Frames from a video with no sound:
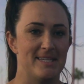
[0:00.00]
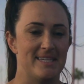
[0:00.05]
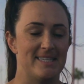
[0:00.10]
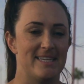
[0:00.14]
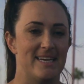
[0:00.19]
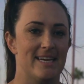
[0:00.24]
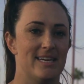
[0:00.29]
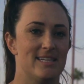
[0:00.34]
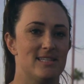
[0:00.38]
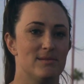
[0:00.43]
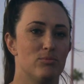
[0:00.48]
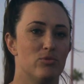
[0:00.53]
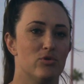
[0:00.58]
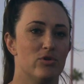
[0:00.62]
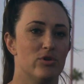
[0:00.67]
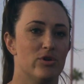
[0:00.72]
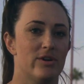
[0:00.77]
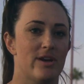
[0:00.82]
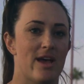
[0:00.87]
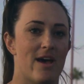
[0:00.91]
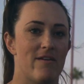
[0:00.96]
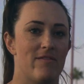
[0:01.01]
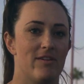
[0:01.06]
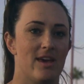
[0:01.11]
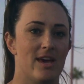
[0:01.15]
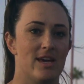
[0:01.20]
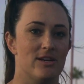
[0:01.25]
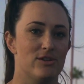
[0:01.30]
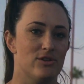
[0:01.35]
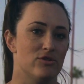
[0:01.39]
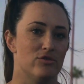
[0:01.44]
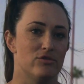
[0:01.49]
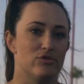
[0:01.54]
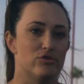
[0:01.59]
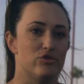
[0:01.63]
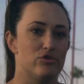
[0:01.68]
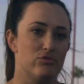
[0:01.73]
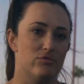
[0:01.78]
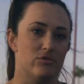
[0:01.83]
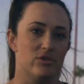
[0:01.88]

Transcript: They say it's more navigational,